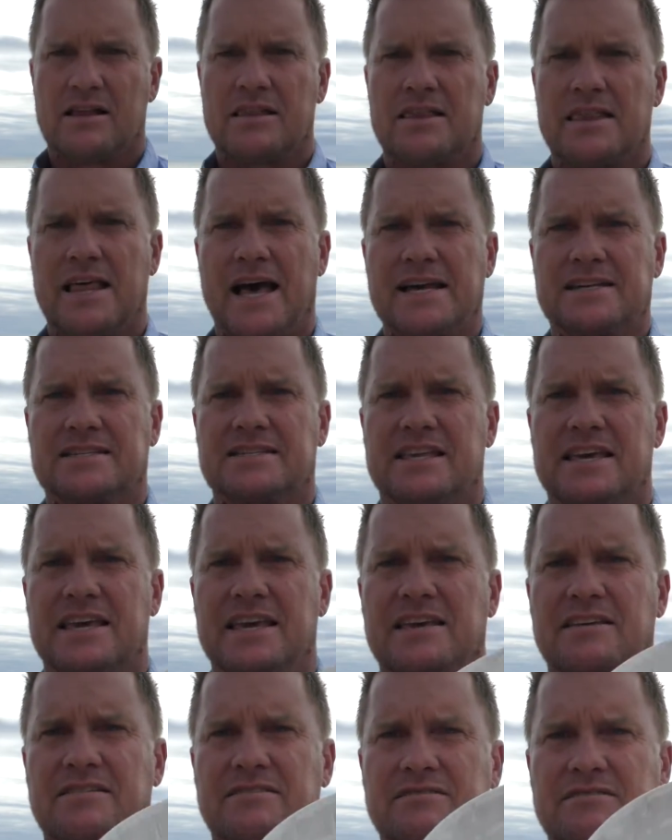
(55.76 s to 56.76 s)

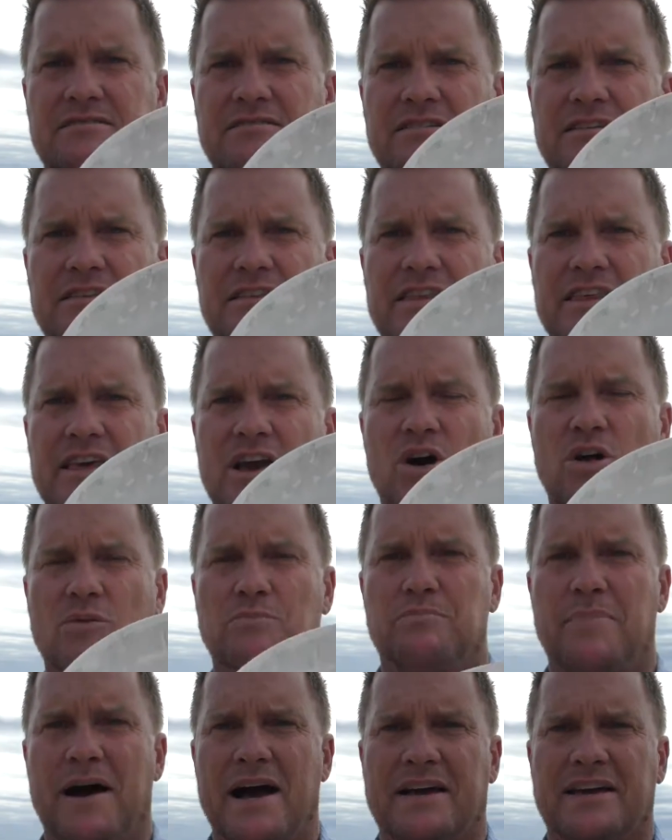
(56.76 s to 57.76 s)
Lastly, the old
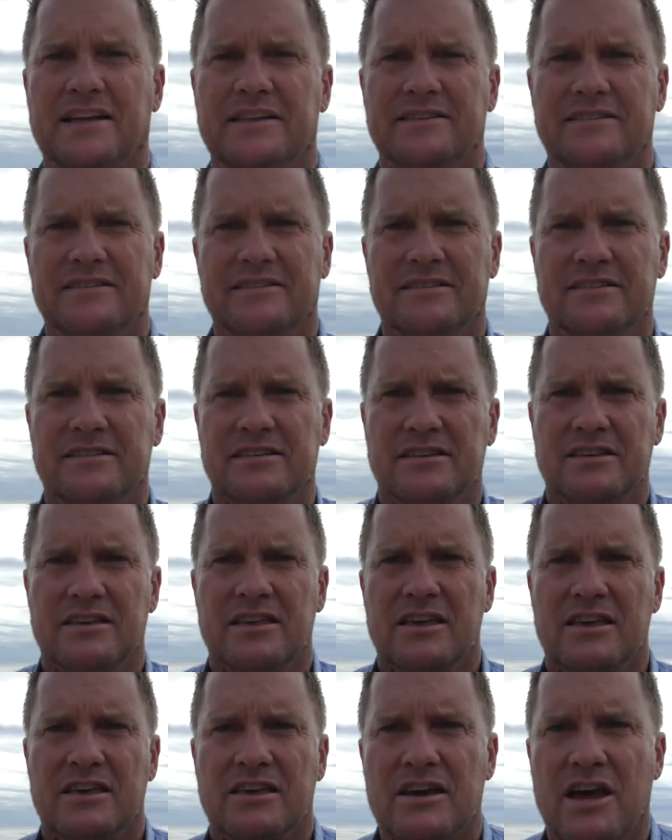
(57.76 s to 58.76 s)
bucket.
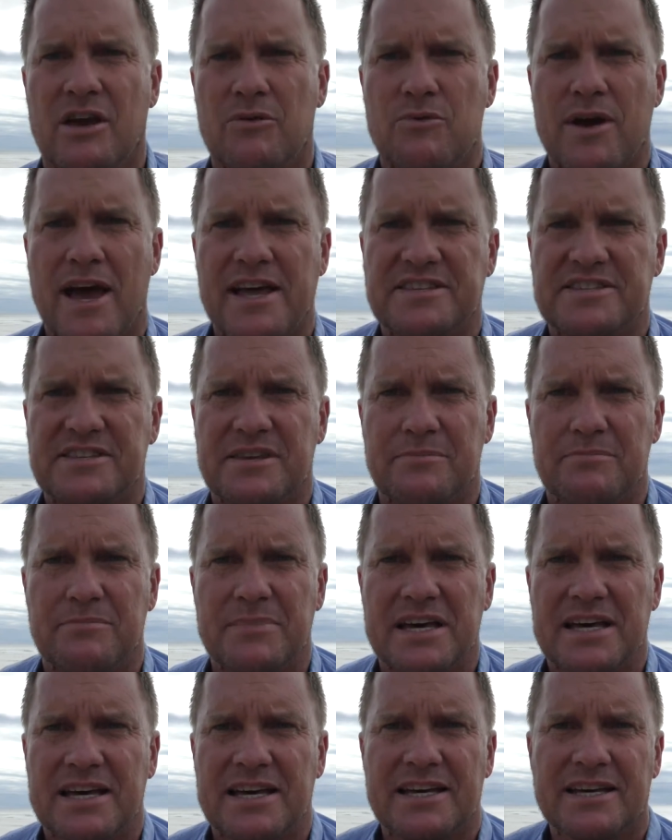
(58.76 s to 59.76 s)
Go raid some
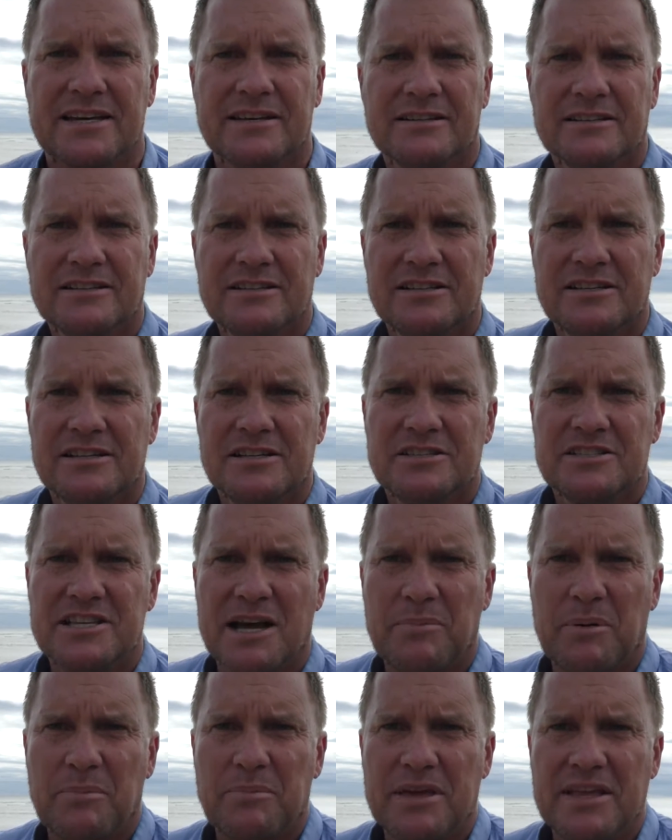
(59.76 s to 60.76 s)

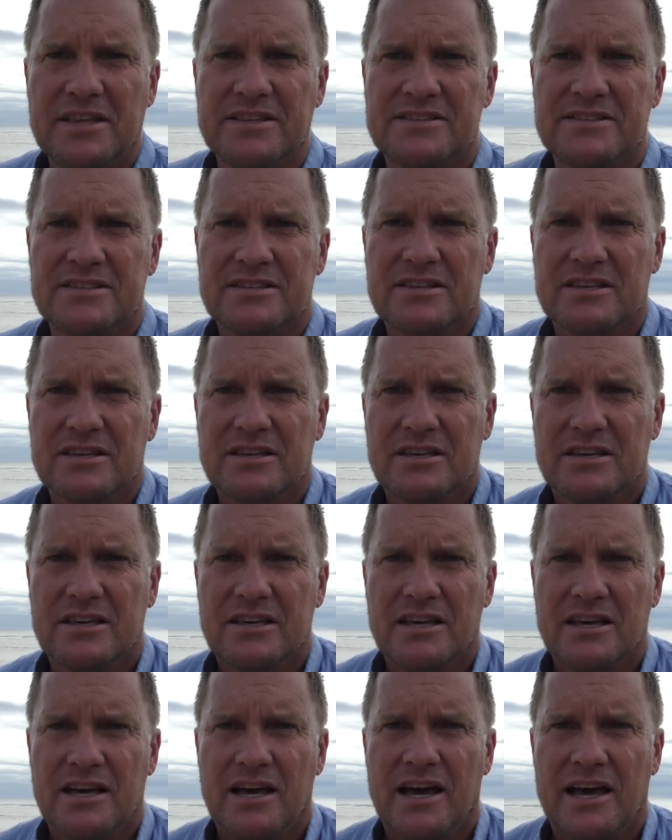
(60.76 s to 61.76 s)
dumper bins
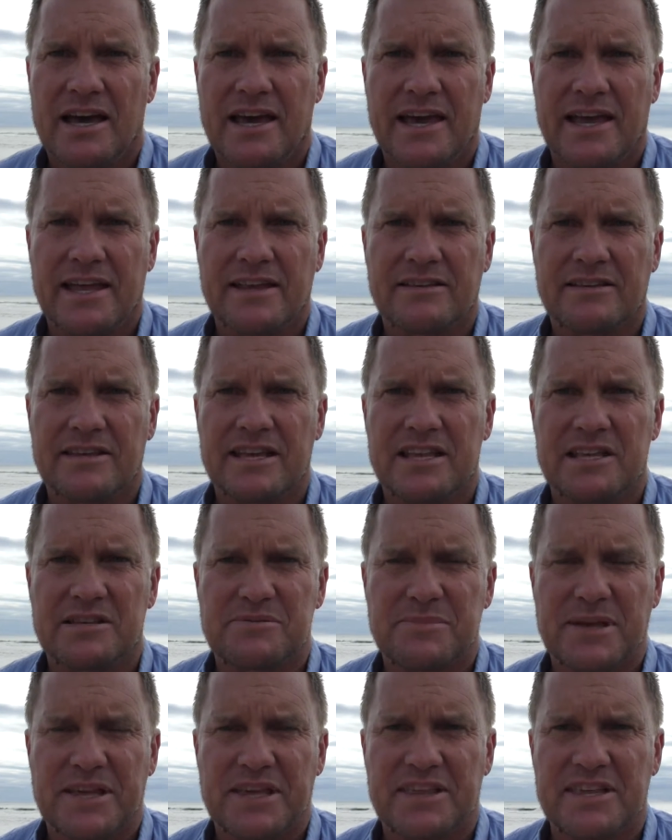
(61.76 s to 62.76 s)
and get
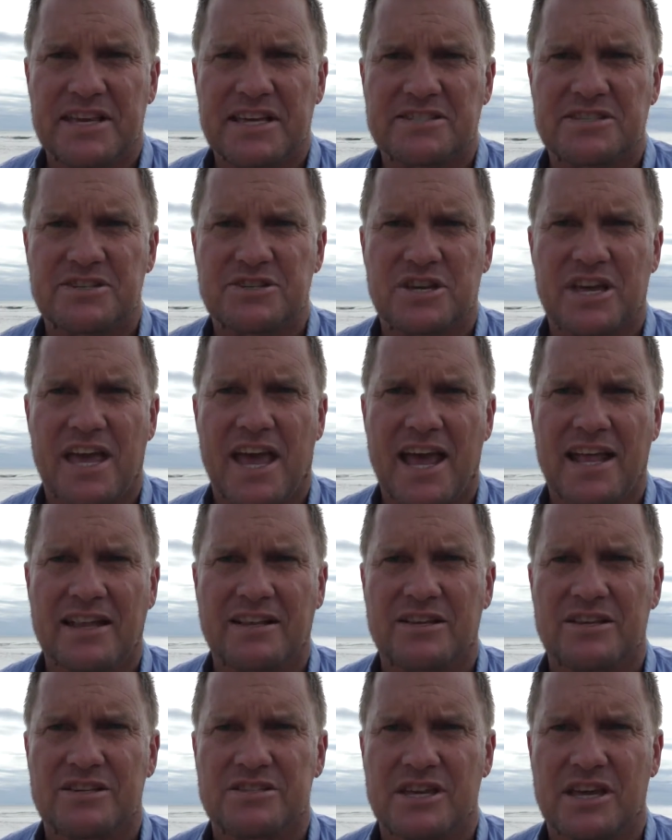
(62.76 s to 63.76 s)
as many of these as you can
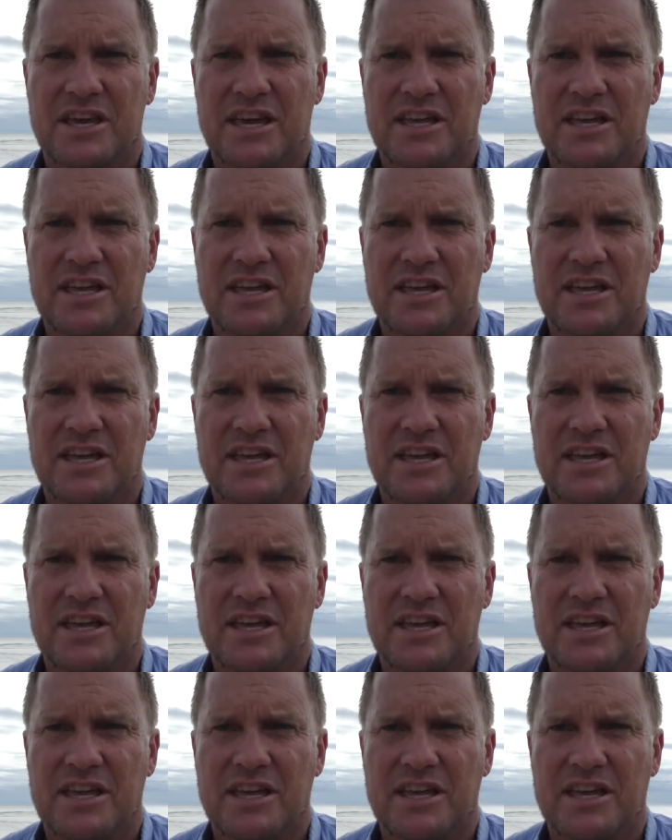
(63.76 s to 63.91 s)
because they're